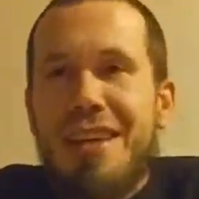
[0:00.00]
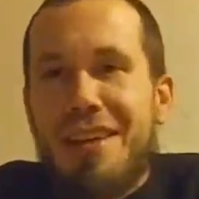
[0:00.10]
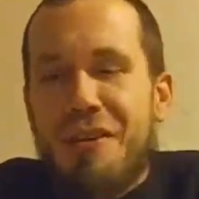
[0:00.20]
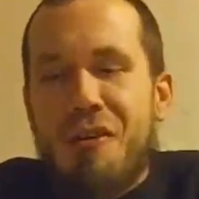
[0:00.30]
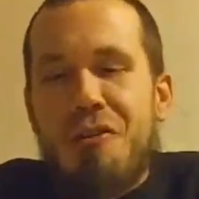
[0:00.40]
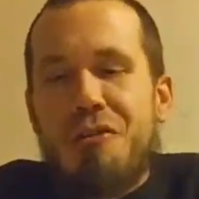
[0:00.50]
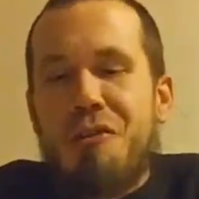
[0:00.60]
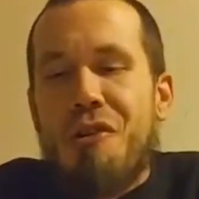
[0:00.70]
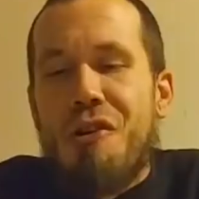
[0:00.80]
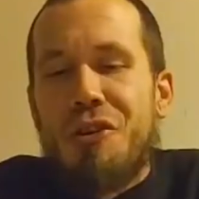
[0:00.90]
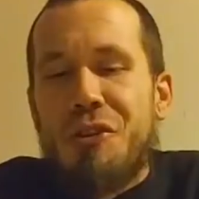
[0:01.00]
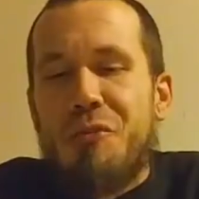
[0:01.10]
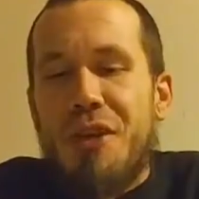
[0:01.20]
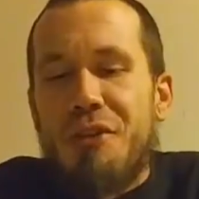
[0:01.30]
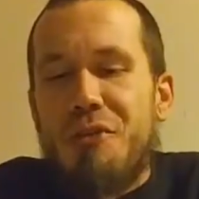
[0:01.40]
All laws
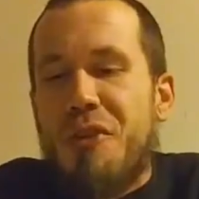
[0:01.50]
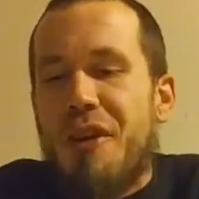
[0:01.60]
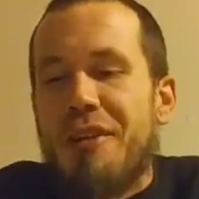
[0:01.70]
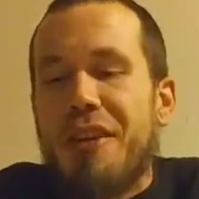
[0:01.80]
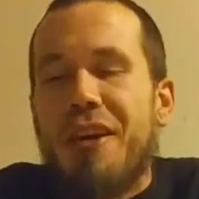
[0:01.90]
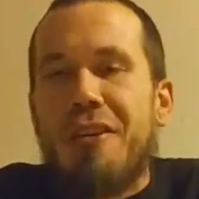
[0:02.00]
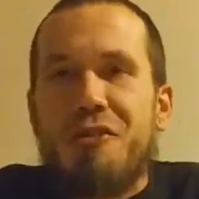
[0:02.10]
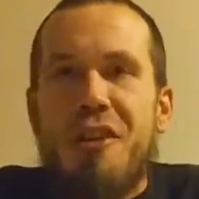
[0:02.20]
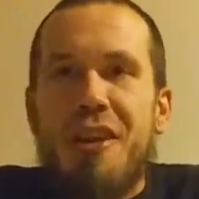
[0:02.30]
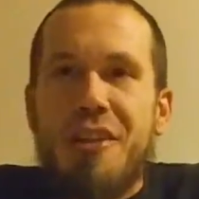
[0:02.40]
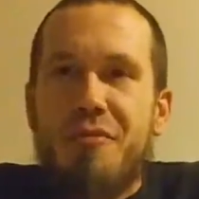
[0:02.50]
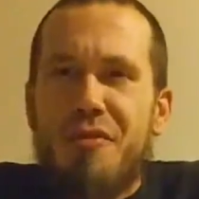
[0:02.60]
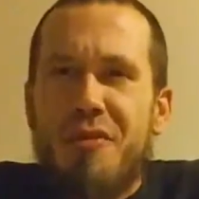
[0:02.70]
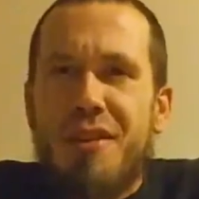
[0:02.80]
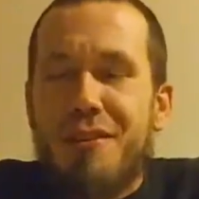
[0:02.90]
based upon contracts
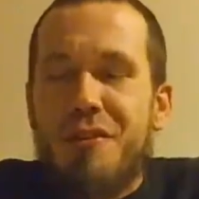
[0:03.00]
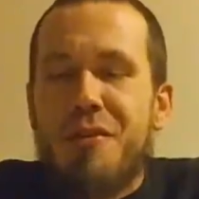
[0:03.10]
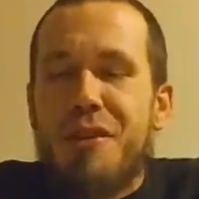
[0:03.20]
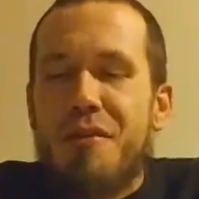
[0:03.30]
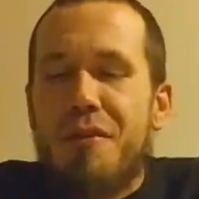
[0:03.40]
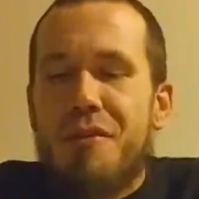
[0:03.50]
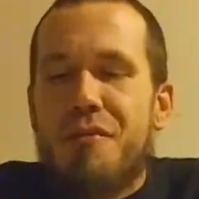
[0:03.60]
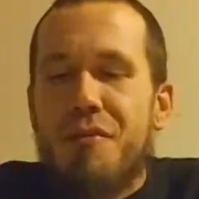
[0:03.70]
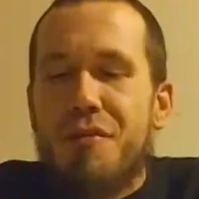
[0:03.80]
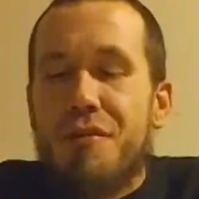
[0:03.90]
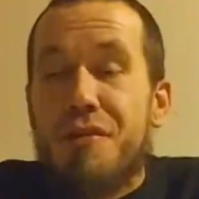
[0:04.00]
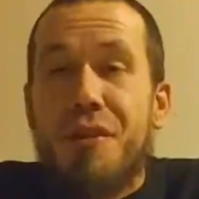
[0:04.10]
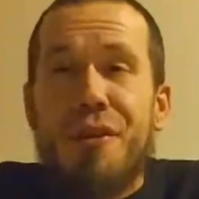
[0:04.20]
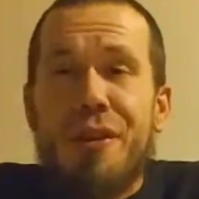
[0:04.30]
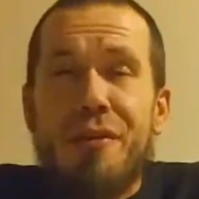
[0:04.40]
between two individuals
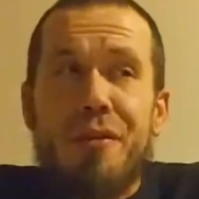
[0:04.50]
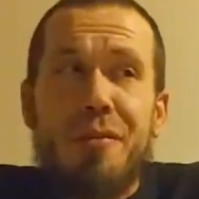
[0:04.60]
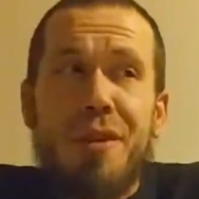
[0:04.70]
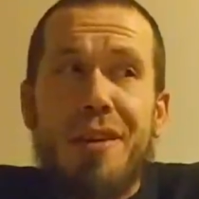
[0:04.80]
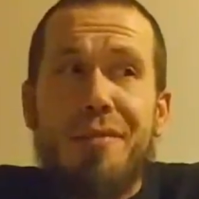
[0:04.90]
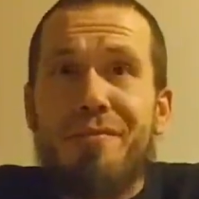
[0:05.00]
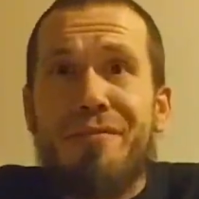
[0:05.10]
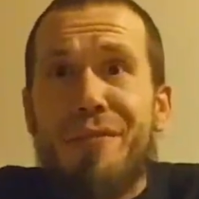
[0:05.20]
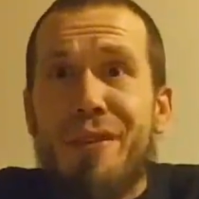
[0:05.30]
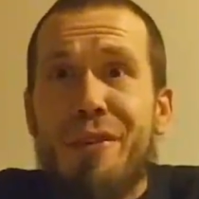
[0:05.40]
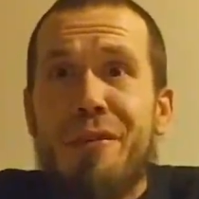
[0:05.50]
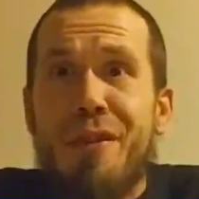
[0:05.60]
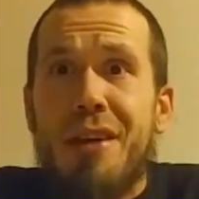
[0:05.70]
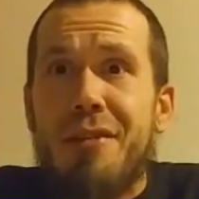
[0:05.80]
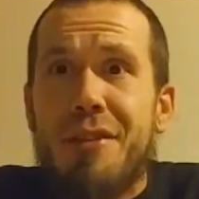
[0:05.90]
starting from like
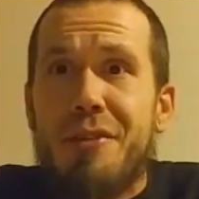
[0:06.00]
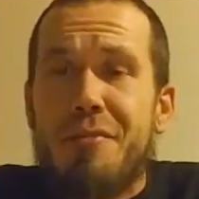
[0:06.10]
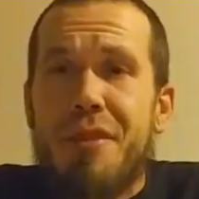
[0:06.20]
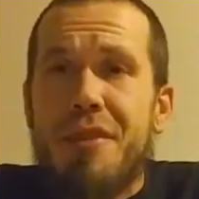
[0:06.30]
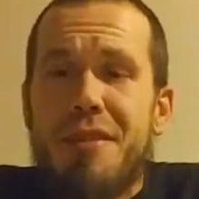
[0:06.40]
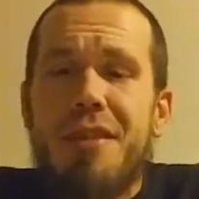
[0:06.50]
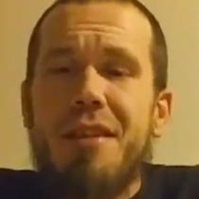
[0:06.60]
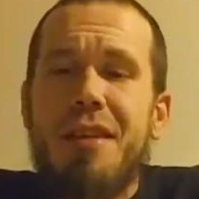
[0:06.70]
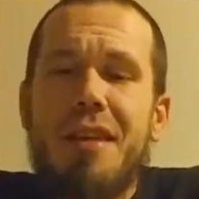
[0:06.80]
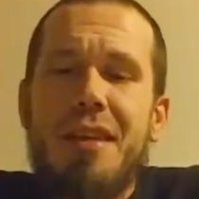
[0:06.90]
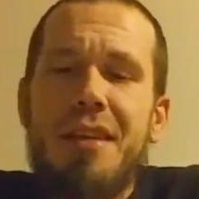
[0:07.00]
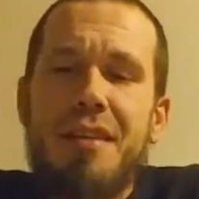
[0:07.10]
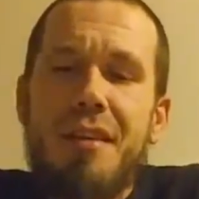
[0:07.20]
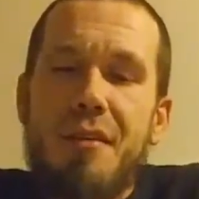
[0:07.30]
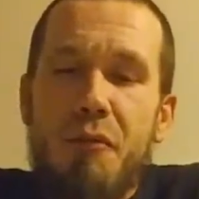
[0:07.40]
3500 BC,
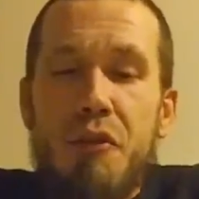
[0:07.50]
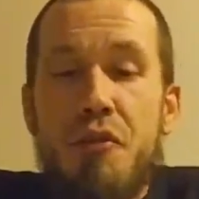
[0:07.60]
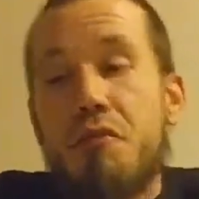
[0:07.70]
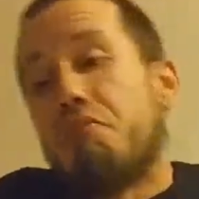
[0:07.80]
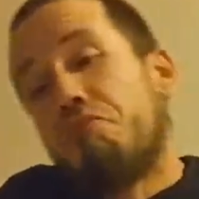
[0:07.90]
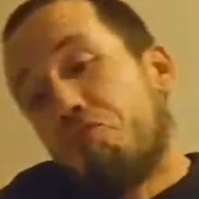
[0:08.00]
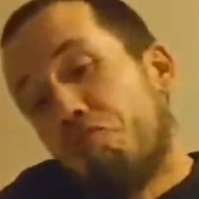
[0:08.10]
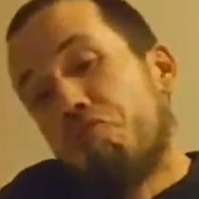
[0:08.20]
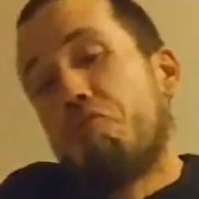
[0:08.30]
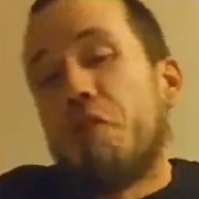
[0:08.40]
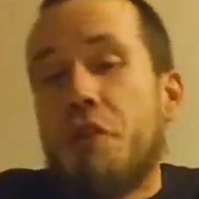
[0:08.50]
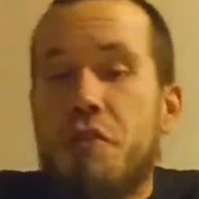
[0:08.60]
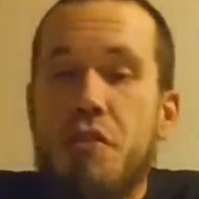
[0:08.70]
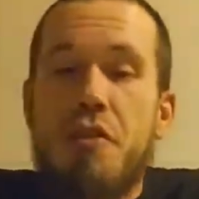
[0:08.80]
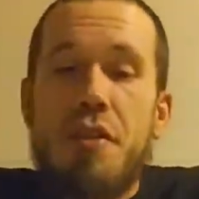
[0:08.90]
which is
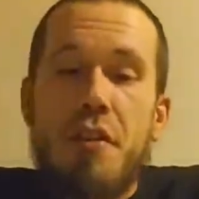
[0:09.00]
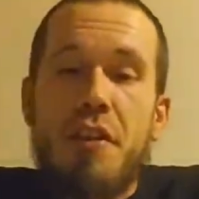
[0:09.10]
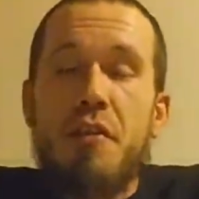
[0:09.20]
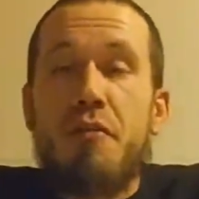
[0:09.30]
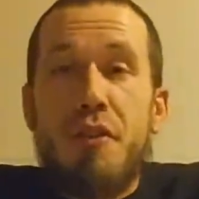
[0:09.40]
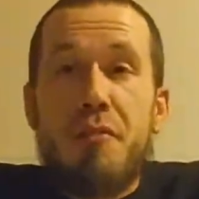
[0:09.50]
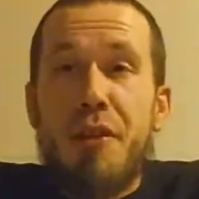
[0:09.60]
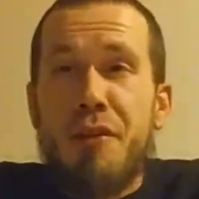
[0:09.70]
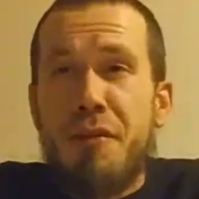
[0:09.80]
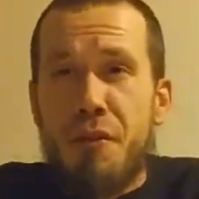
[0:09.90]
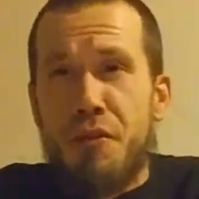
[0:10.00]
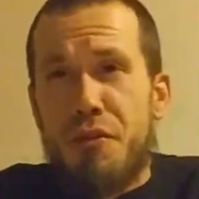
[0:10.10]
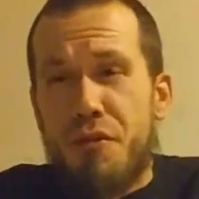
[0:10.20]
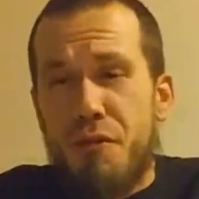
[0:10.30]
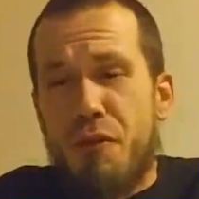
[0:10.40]
incidentally when about the
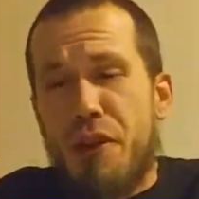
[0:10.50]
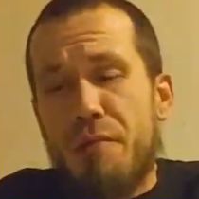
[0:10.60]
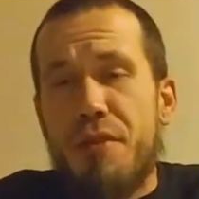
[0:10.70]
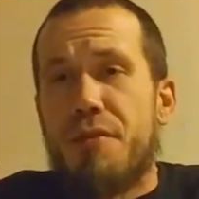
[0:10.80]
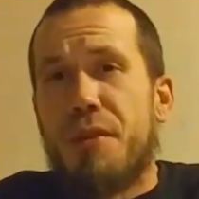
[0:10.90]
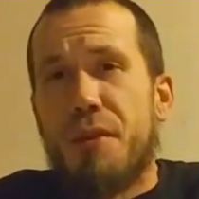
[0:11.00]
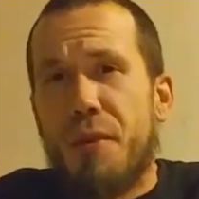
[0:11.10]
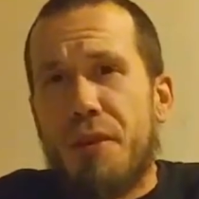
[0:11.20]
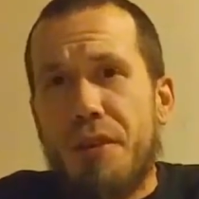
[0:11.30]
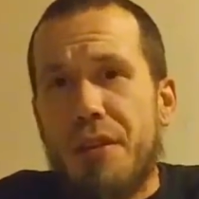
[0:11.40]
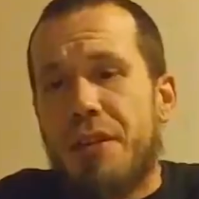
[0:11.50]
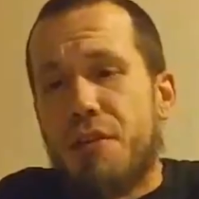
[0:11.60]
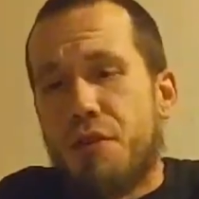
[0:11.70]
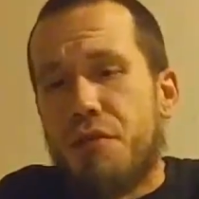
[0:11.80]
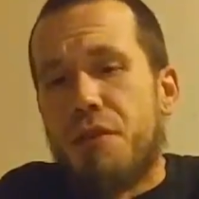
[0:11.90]
first rape is recorded in
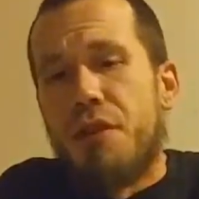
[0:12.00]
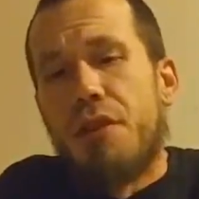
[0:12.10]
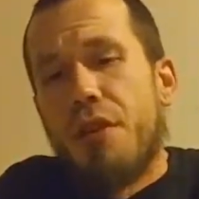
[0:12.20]
history.